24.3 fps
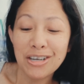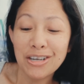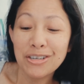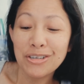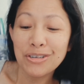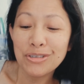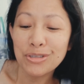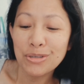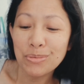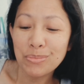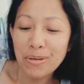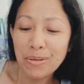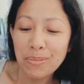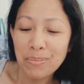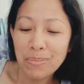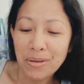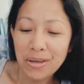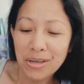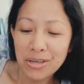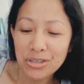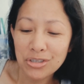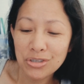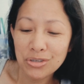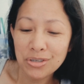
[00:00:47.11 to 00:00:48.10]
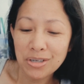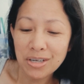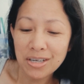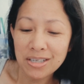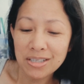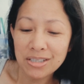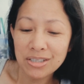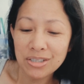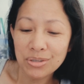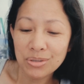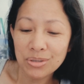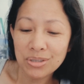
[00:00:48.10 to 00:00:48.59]
I'll go to my page, you
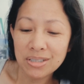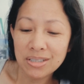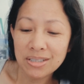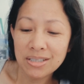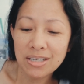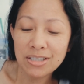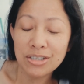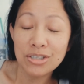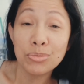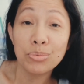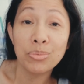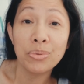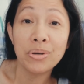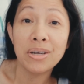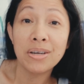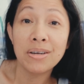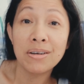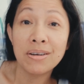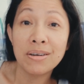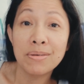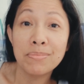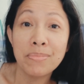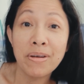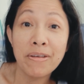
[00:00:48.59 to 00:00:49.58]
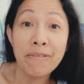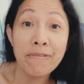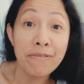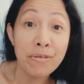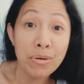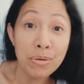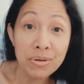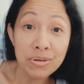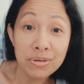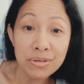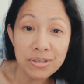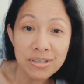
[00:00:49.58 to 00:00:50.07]
guys, because that's where my
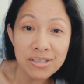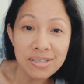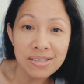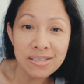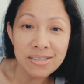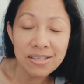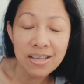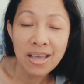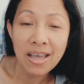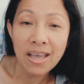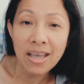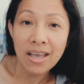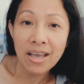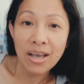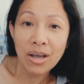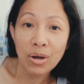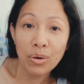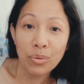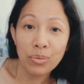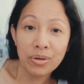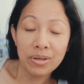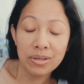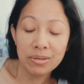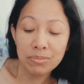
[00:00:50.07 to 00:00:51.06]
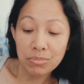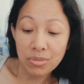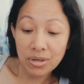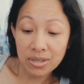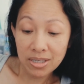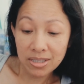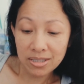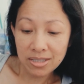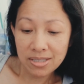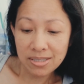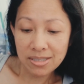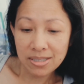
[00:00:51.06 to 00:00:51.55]
focus with
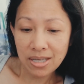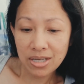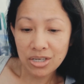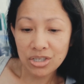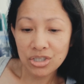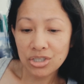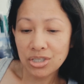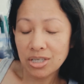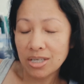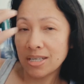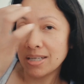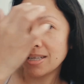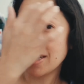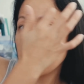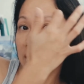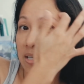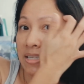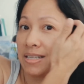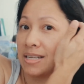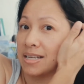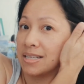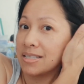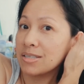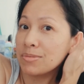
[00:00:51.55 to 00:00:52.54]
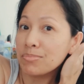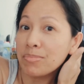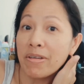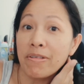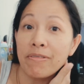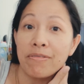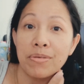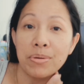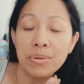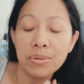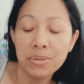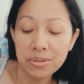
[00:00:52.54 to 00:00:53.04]
monetization, and that's my
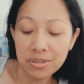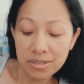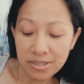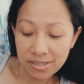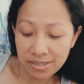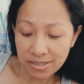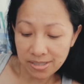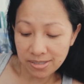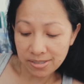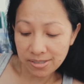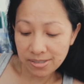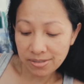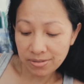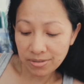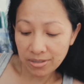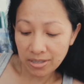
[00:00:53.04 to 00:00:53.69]
focus is.